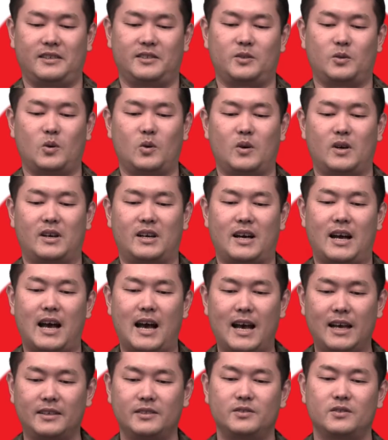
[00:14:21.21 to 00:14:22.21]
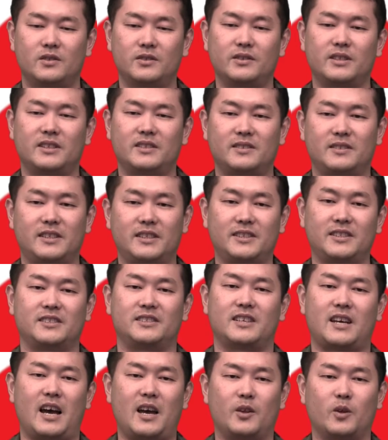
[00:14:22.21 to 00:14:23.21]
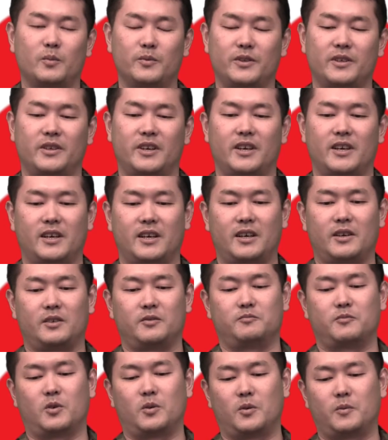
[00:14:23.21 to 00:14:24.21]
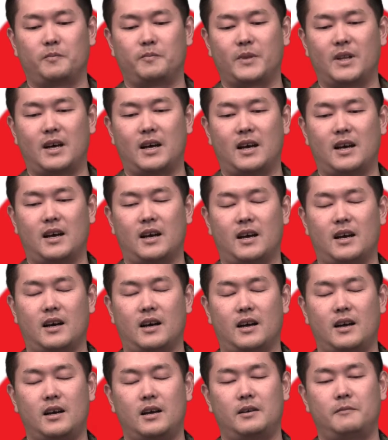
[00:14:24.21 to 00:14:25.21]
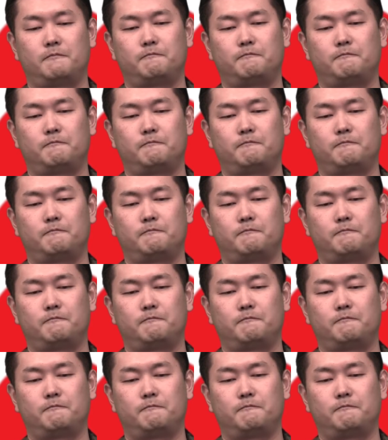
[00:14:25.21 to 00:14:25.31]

So uh, I thought that this is kind of the, uh, you know, uh,